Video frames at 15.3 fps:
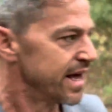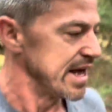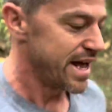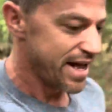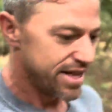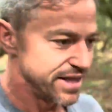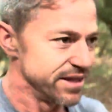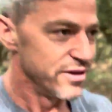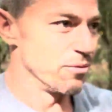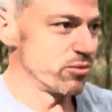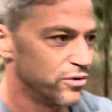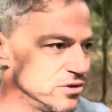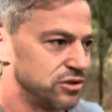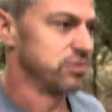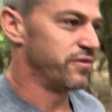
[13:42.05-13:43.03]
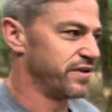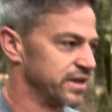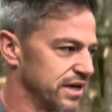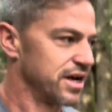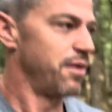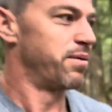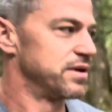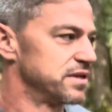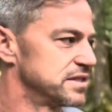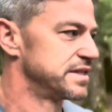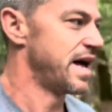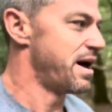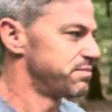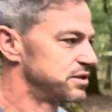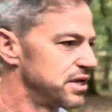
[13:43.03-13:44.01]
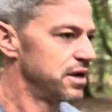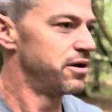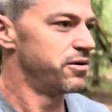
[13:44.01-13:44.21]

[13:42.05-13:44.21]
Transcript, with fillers: in the woods within a couple of steps,